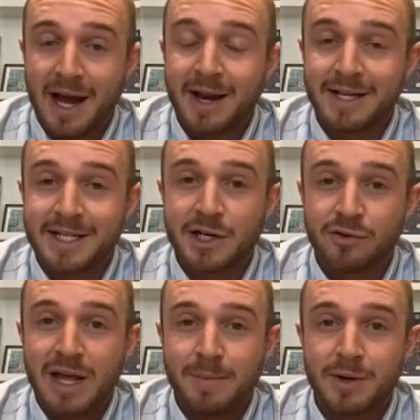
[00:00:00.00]
kind of
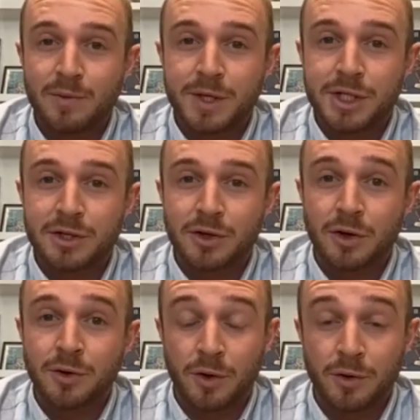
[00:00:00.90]
disagreement which had
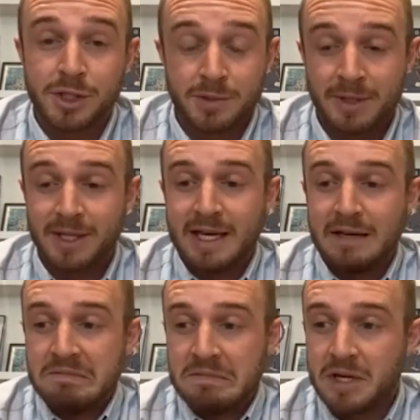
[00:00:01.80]
ultimately,